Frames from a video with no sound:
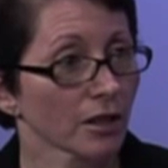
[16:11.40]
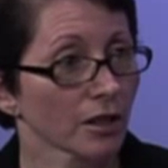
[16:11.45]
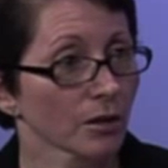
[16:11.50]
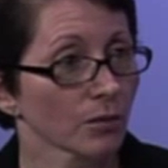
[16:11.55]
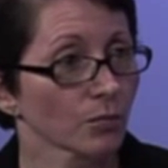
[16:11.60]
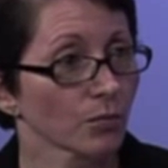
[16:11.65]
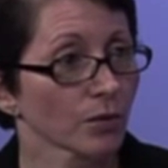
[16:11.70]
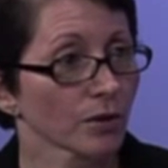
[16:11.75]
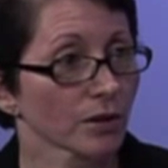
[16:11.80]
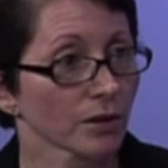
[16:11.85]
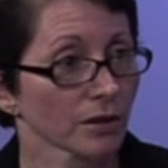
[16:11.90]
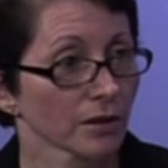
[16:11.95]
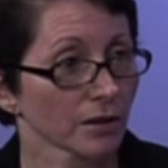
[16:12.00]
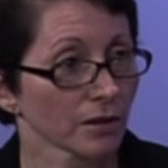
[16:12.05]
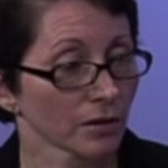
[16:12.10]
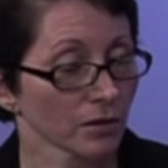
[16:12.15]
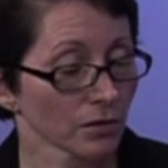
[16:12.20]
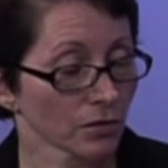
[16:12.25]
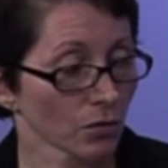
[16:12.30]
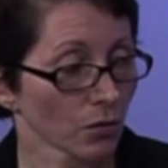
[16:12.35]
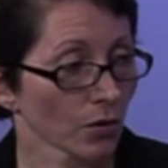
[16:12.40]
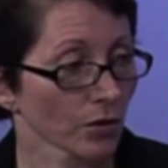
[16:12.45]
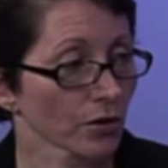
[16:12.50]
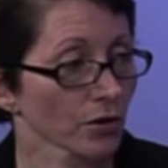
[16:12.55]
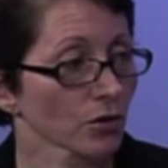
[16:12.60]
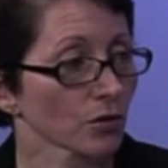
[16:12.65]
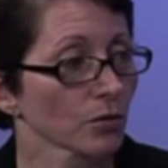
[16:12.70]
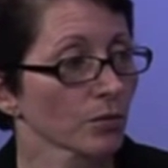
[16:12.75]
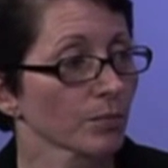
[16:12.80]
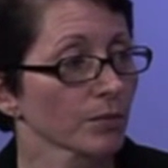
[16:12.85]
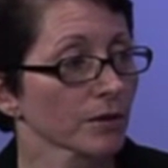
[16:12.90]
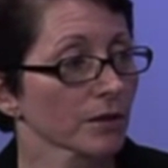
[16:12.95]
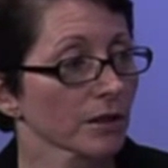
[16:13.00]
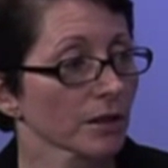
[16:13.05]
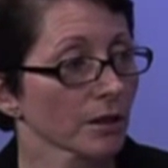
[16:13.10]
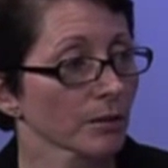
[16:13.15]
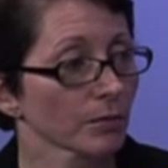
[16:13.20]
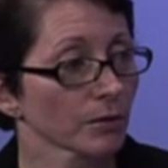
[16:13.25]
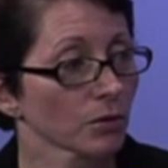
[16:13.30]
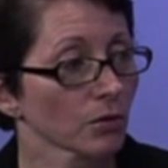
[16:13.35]
with the authors groups that I
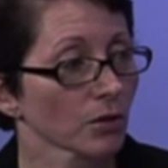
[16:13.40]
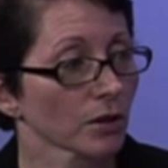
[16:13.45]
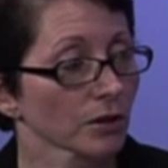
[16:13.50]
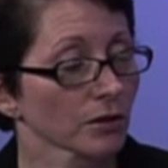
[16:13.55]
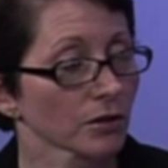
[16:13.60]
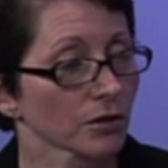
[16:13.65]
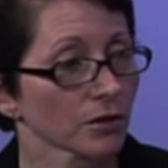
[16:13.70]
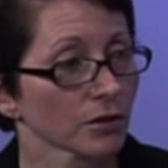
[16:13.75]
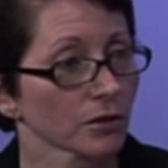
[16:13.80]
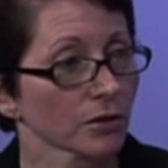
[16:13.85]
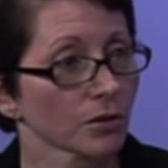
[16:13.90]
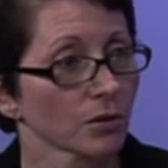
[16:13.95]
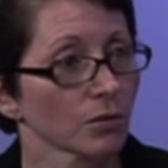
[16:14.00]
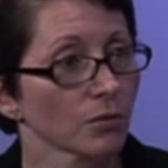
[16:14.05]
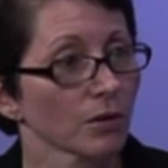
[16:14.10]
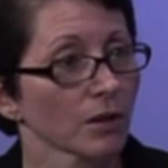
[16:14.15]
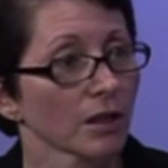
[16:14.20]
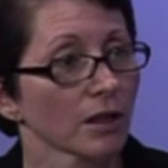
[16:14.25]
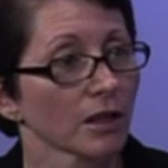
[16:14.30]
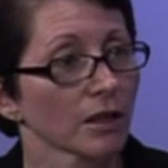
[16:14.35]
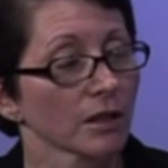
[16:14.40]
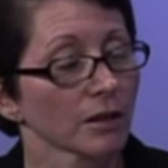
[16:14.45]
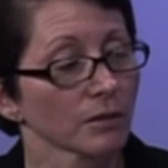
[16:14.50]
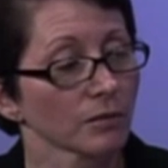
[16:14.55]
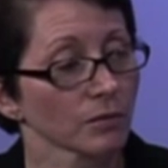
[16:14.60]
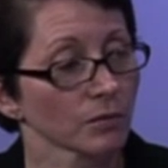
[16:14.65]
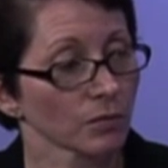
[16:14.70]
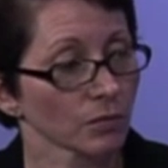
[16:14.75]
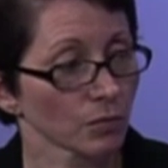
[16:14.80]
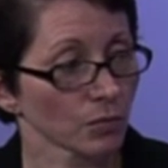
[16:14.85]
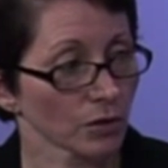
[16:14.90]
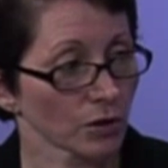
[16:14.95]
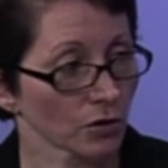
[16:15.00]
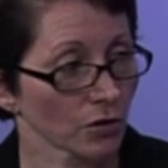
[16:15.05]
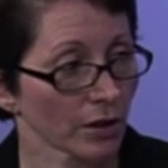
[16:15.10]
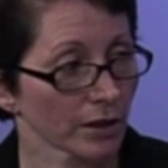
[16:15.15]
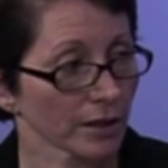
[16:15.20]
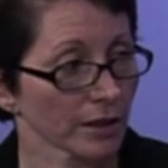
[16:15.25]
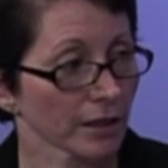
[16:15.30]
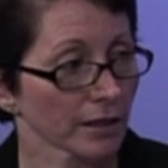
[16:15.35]
belong to. We
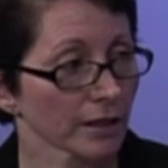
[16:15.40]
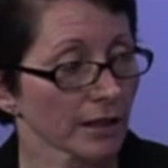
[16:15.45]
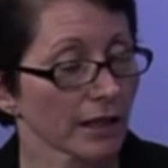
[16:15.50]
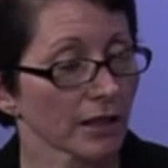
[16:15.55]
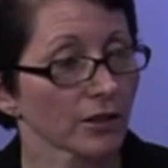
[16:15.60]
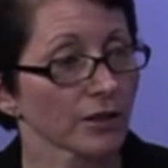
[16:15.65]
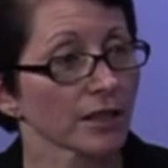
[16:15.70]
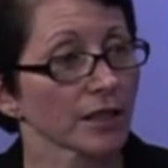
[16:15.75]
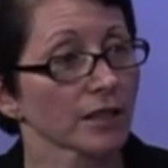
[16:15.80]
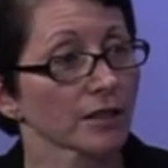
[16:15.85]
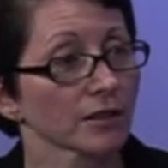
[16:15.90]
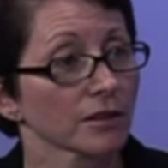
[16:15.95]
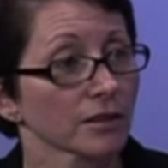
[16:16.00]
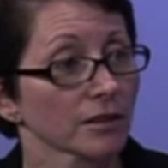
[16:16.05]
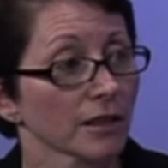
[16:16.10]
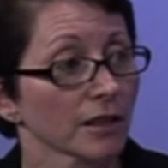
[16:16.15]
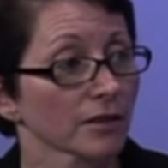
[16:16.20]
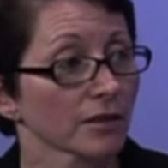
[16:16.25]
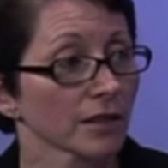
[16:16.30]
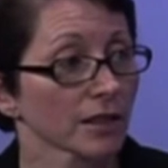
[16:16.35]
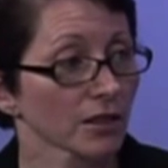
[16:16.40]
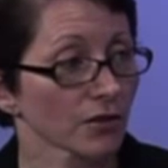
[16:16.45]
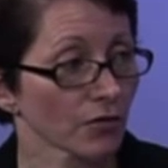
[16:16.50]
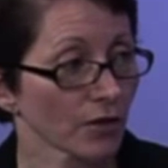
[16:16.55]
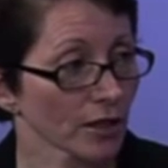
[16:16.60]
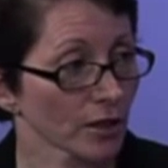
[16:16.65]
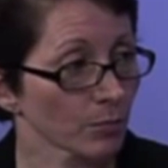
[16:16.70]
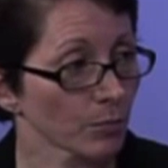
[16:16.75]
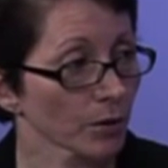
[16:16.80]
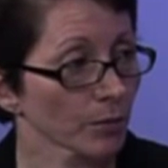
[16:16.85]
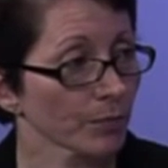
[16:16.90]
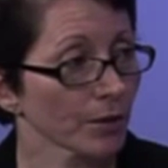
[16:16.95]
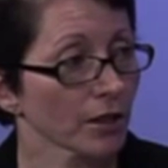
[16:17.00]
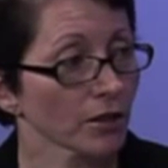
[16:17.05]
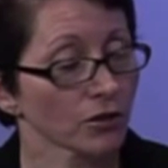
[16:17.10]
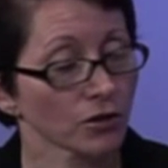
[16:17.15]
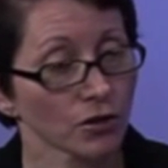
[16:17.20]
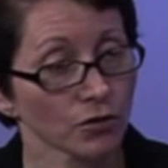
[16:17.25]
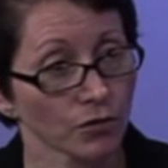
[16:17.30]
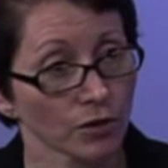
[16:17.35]
try to get it out on the internet. There's Facebook
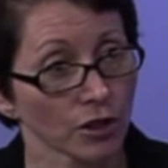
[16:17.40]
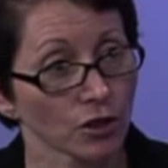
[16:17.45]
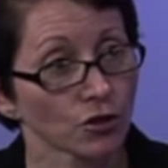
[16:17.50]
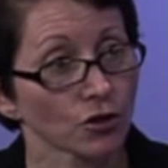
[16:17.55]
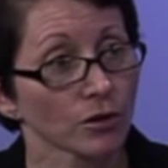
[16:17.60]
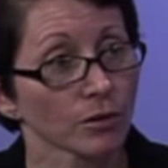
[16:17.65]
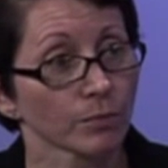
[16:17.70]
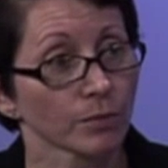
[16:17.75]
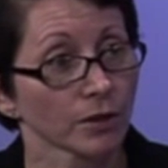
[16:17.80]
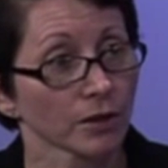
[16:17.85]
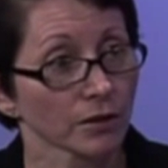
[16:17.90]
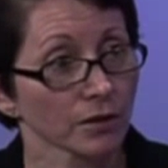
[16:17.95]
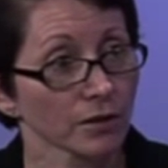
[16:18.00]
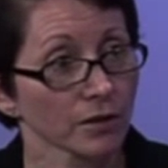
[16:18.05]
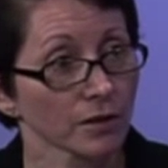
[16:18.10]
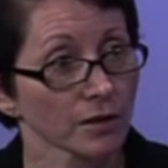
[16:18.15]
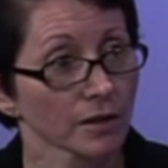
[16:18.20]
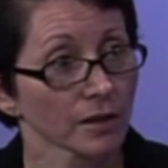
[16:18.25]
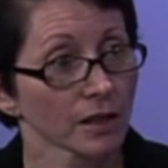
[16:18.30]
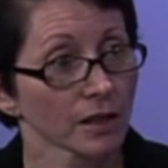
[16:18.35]
pages for each of the books.